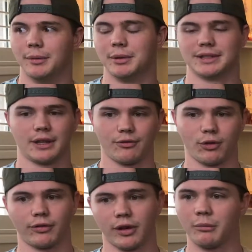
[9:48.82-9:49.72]
It was at the
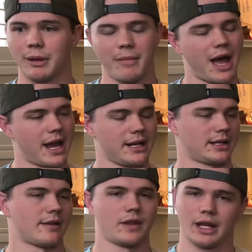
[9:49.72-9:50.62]
forefront of my
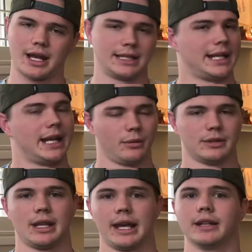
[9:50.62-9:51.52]
mind. Everything I did, it
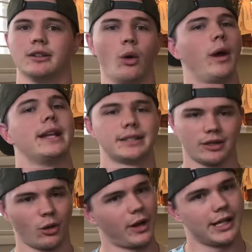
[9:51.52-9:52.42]
was like, no
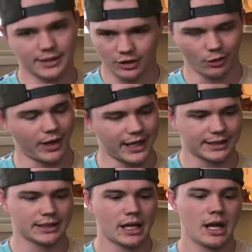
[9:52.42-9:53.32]
waste, no waste, no
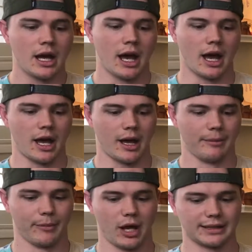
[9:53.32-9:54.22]
waste.
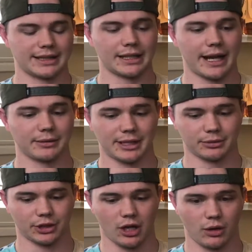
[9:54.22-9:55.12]
On Sunday, I was
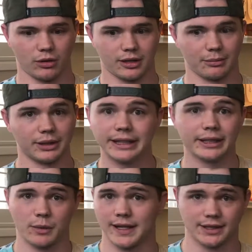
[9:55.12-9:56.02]
able to go
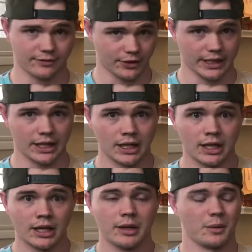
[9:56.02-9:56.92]
completely waste-free.
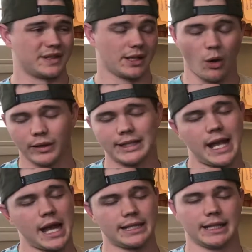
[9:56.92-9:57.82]
It was the only
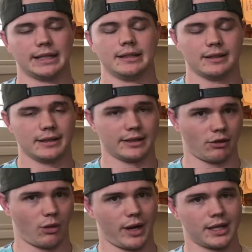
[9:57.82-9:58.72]
day I did
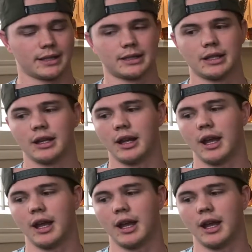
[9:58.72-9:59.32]
0 waste.